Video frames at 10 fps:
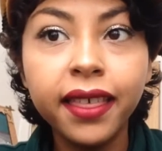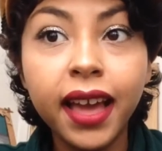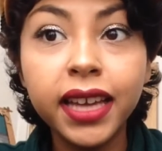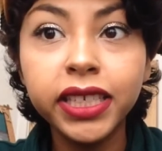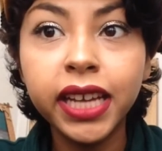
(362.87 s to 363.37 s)
the
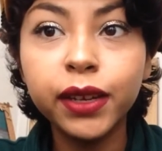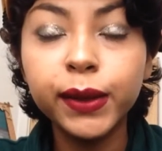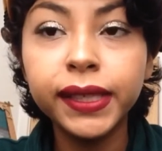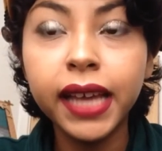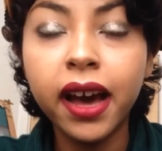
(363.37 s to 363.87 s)

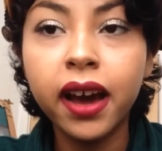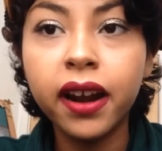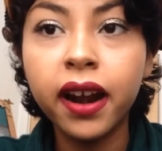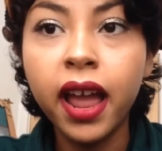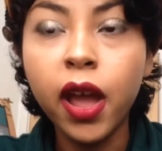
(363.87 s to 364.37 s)
eyeshadows
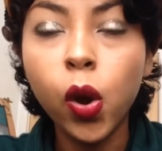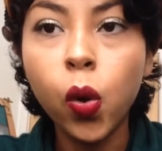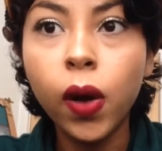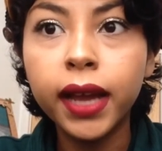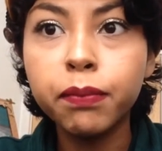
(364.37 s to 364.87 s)
are
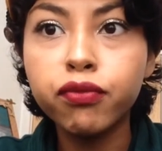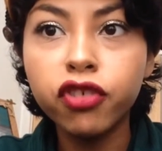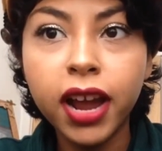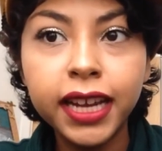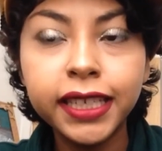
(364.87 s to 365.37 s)
quite
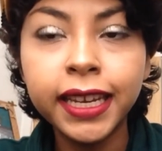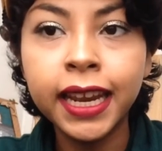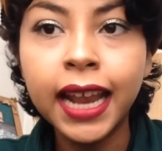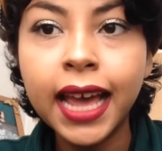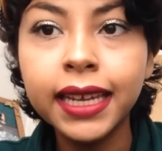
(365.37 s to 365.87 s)
bright
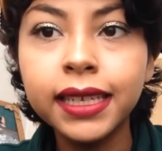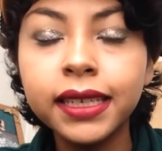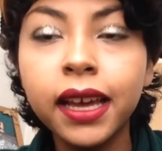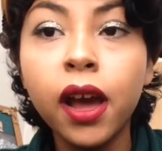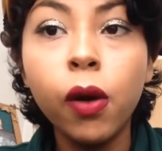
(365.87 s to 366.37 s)
and
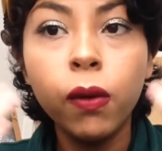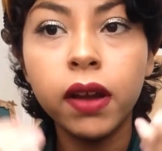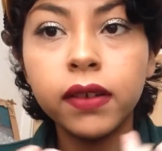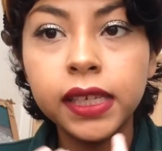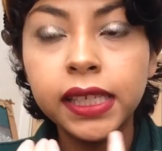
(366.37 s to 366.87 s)
light,
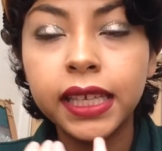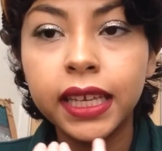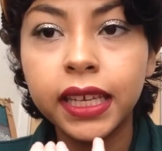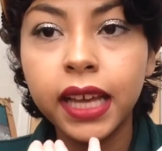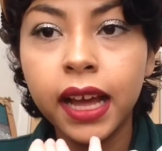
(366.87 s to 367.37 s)
whereas
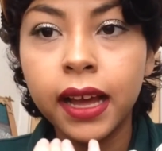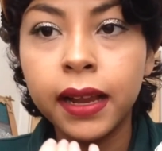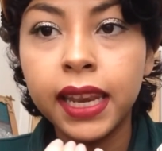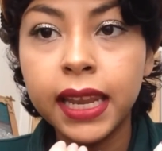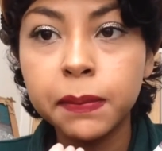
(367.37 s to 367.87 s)
the
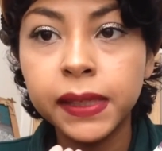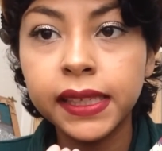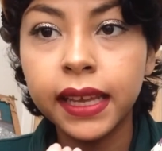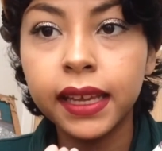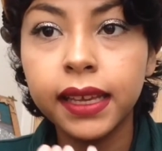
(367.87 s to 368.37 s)

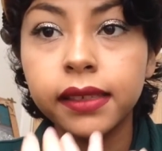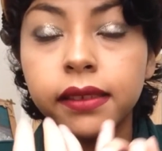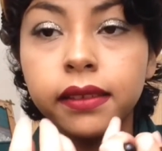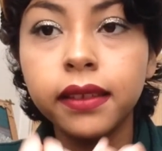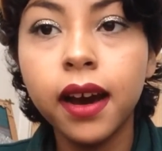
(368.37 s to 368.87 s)
lipstick is
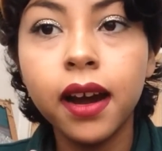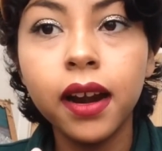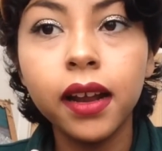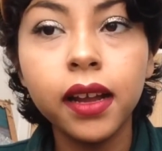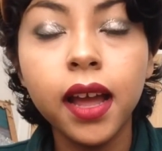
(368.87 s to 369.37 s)

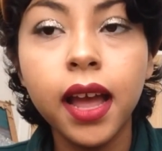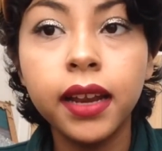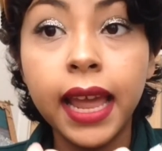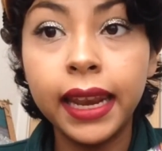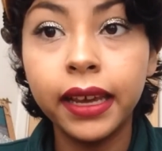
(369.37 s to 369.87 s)
dark
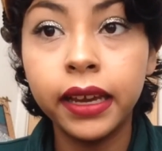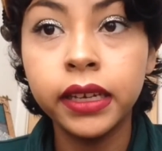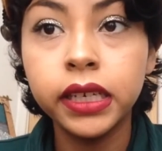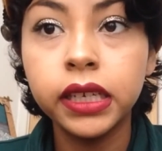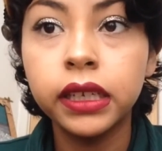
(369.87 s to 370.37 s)
and elegant.